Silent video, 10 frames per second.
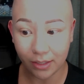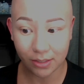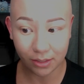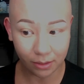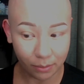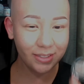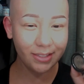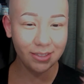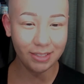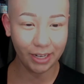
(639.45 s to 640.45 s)
highlight. I have
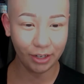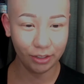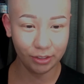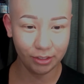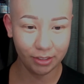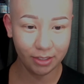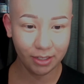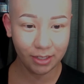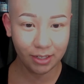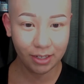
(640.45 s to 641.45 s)
a single,